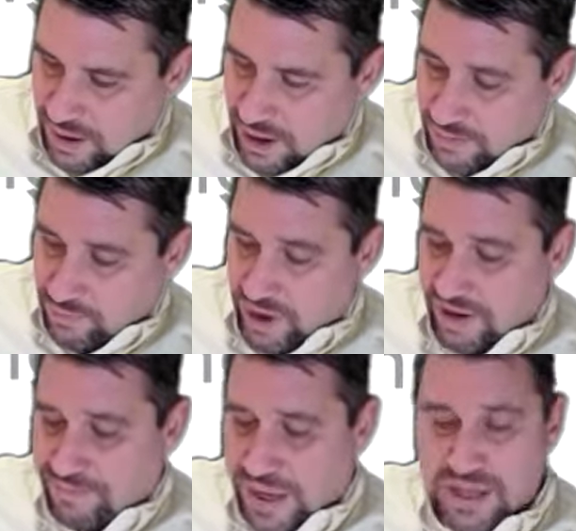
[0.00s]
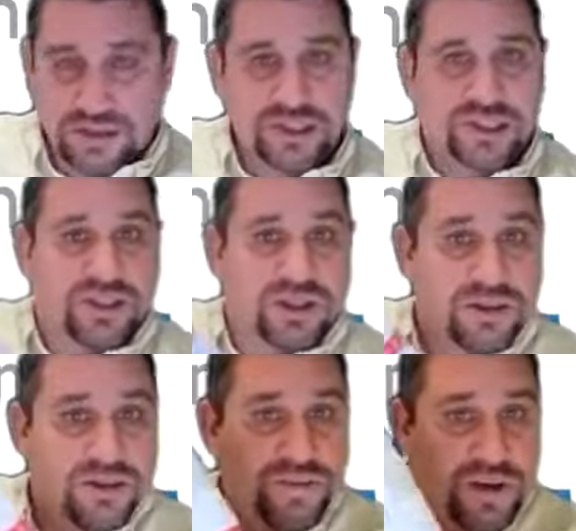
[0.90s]
um, we have P E Ls.
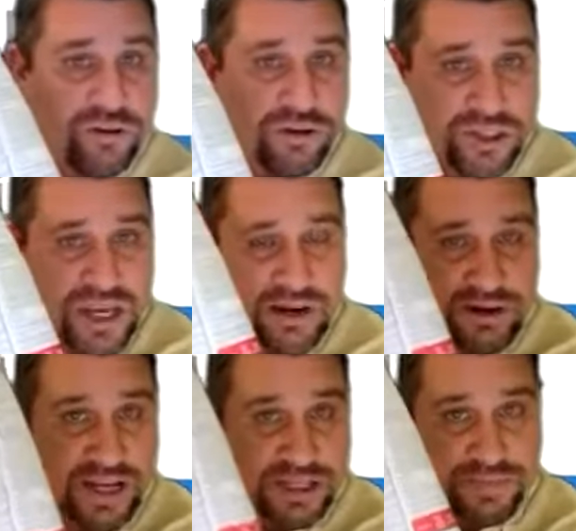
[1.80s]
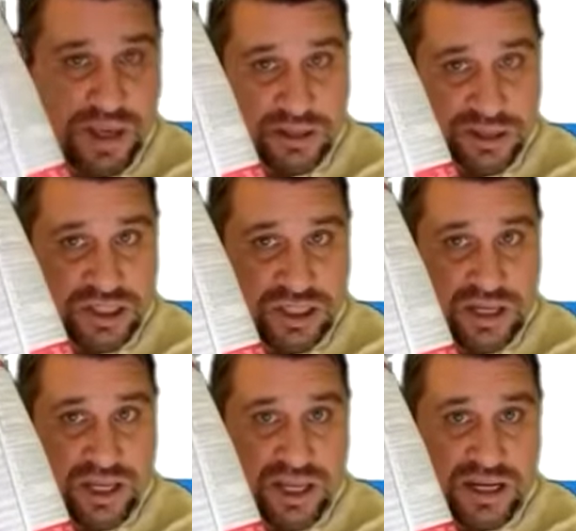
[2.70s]
The federal standard has P E Ls
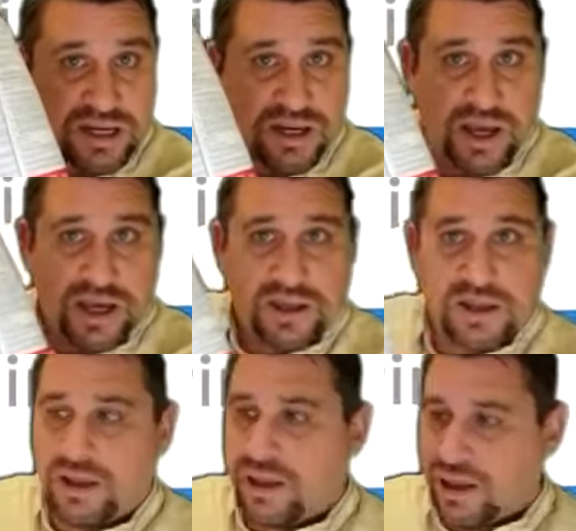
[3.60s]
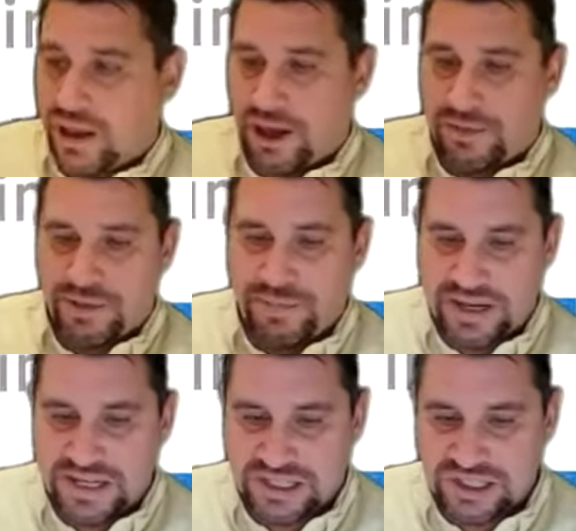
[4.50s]
in uh, um,
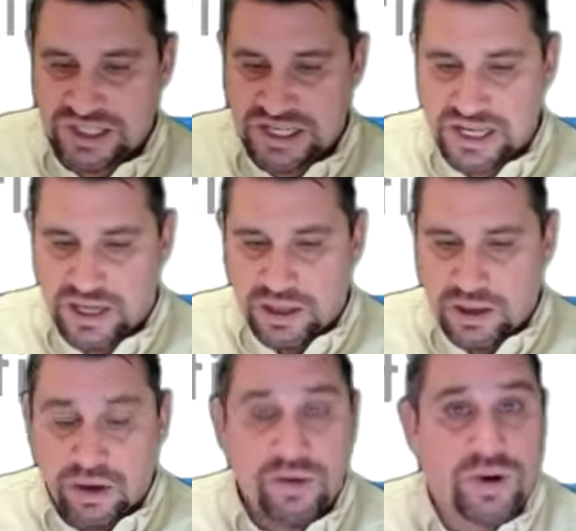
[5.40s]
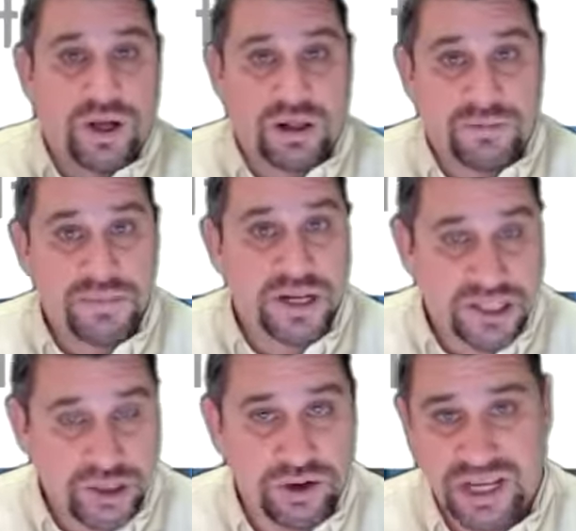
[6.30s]
Appendix Z. Well,
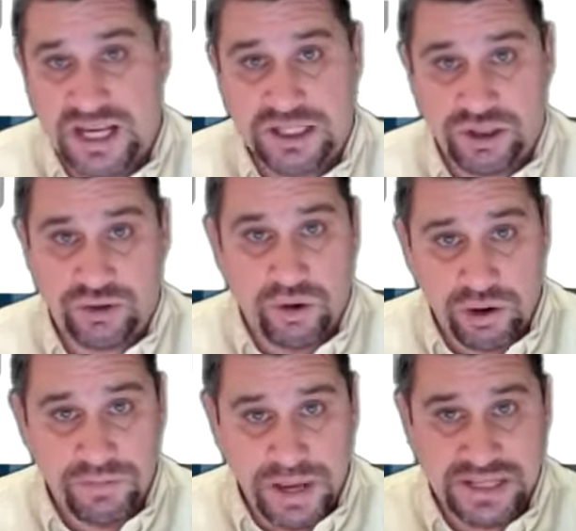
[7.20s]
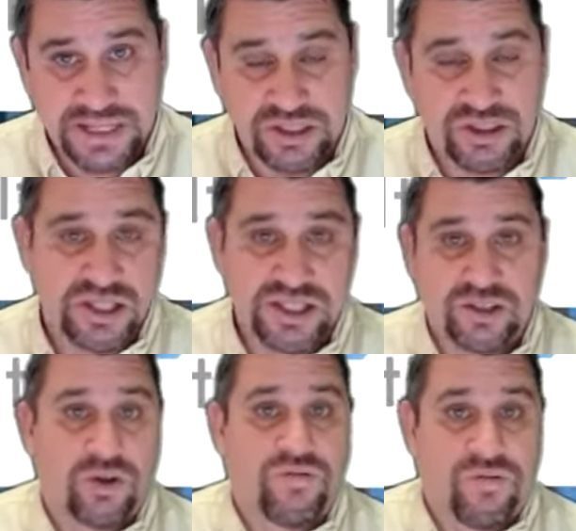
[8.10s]
Minnesota has their own Appendix Z.
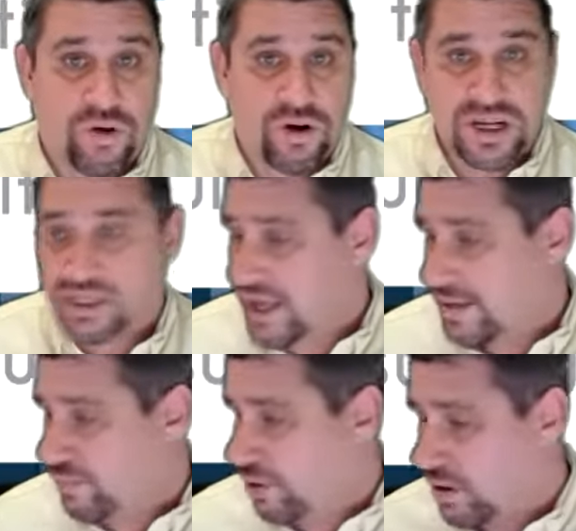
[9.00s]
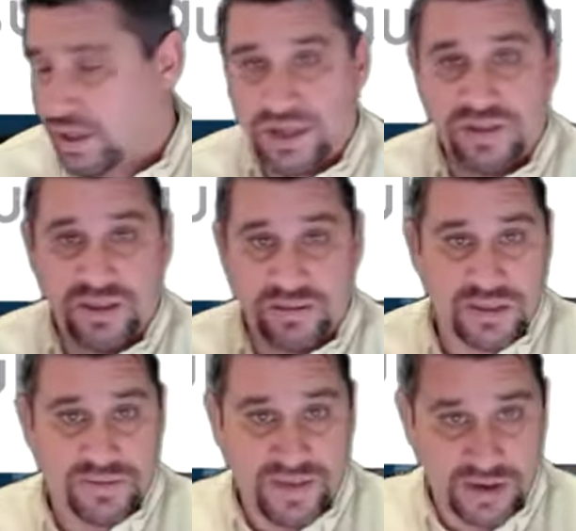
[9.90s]
So for example, in the,
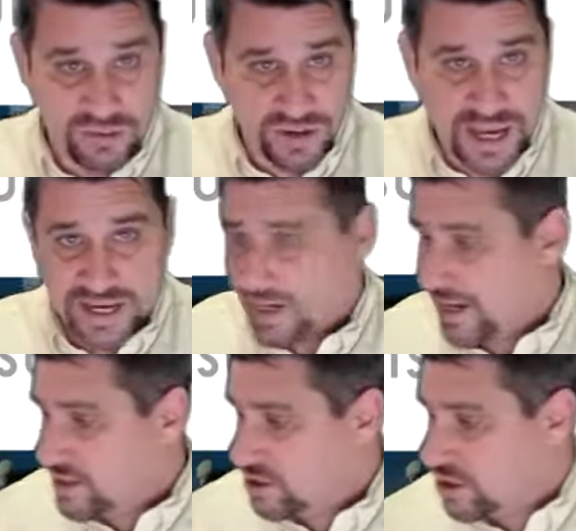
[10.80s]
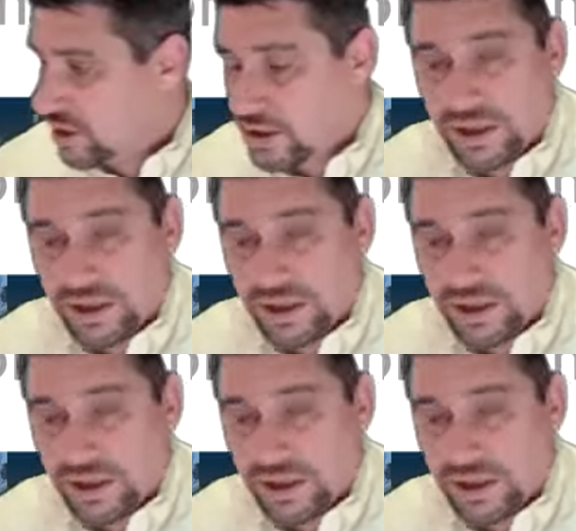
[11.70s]
the federal guidelines,